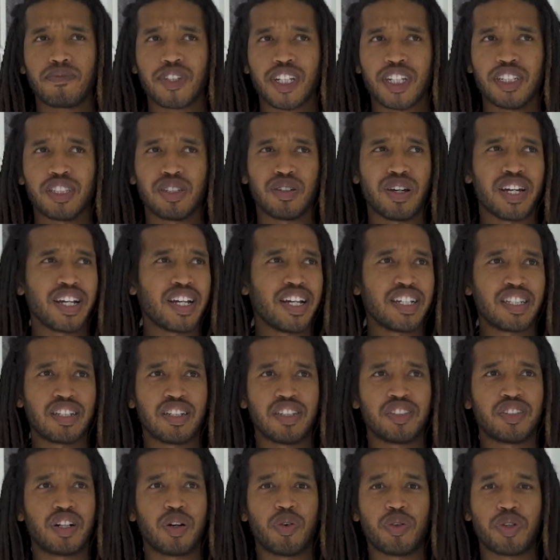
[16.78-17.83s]
So I guess I'll
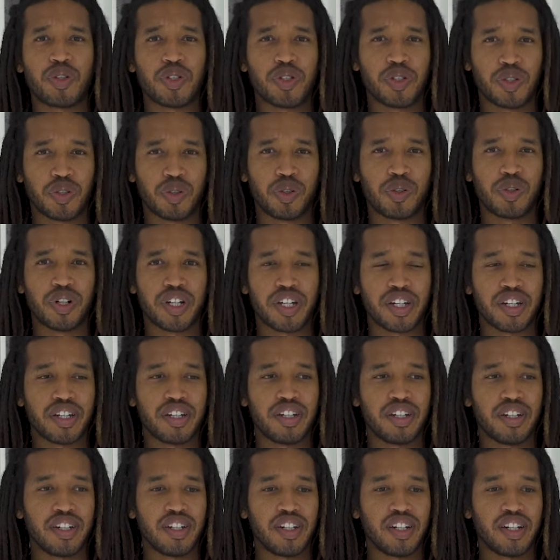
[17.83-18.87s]
start with a story.
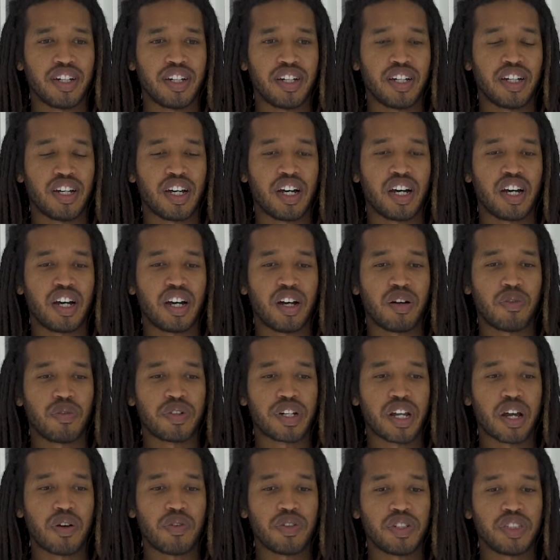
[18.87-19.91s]

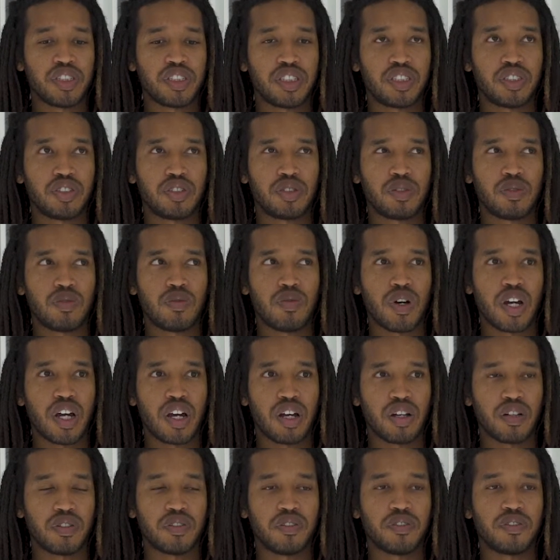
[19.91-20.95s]
When I was
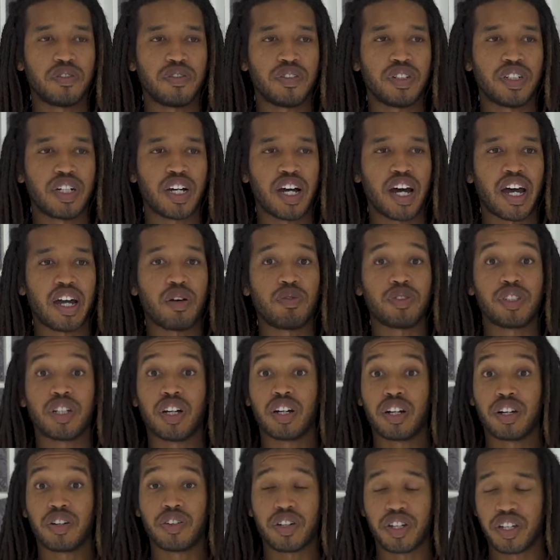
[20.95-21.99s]
12, I was
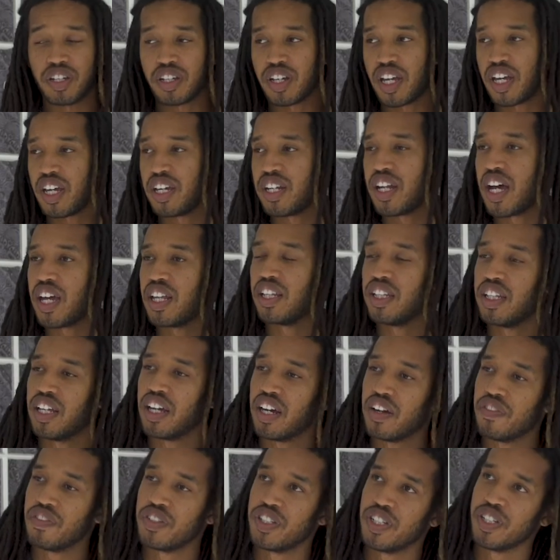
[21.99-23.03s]
hungry, and I
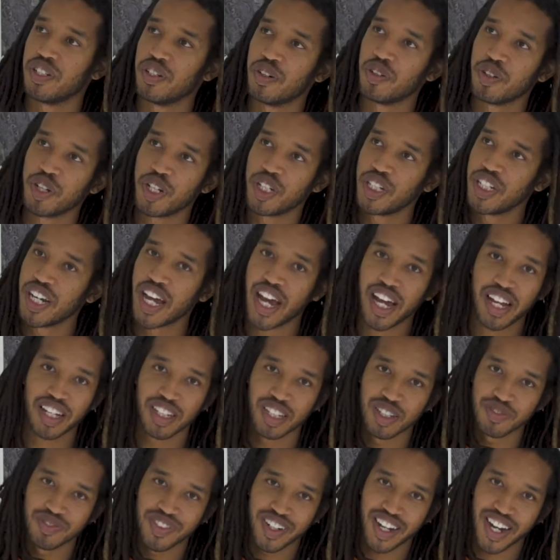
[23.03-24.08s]
left to go to Jack in
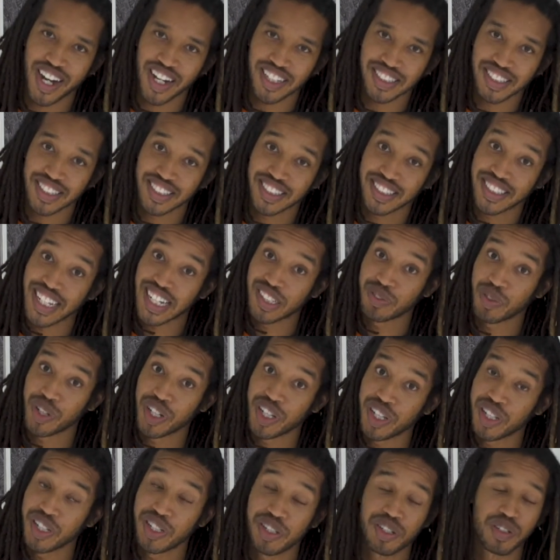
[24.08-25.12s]
the Box because that's
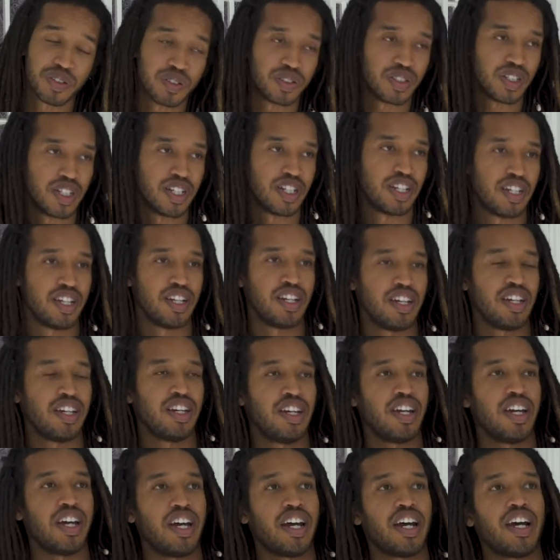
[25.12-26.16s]
what you do.
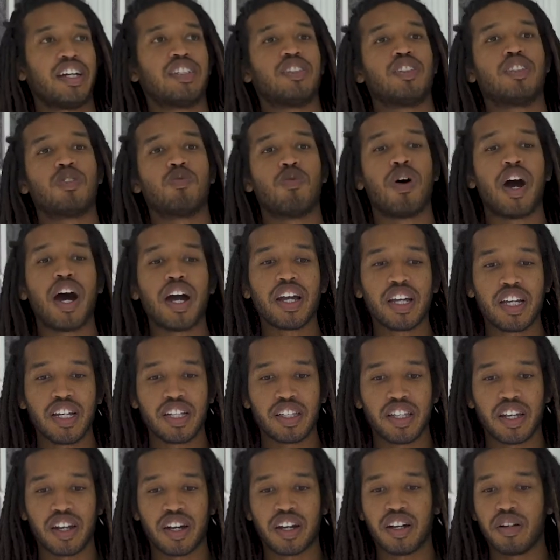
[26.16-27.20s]
As I was walking
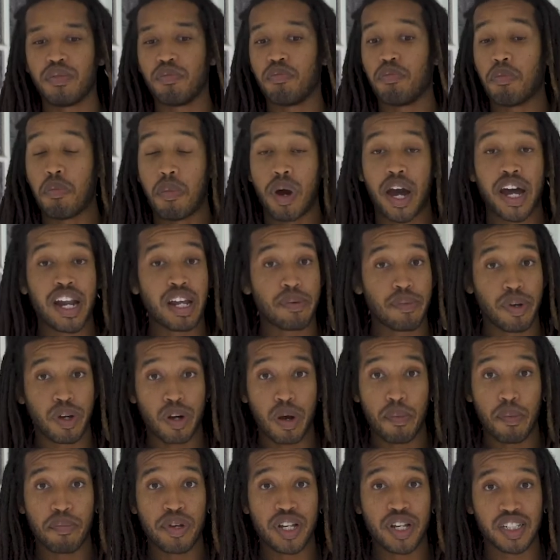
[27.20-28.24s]
there, minding my
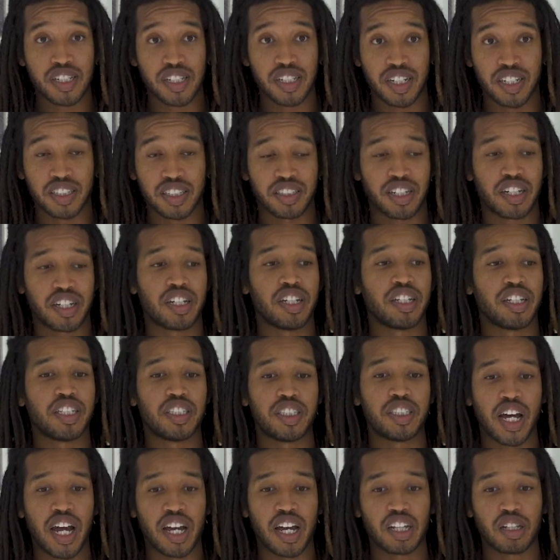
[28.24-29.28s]
own business, I get to
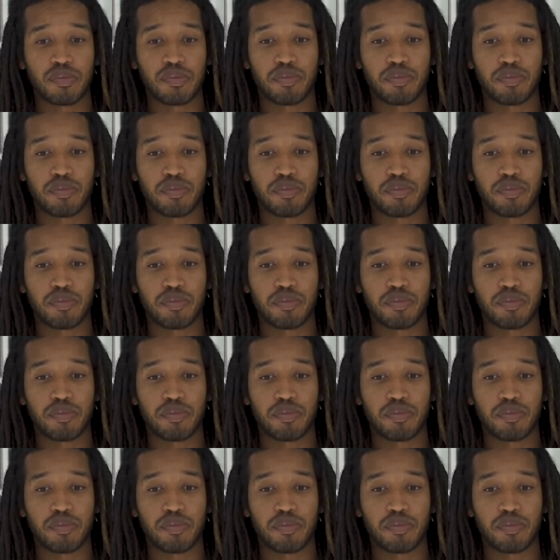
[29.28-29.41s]
Jack in the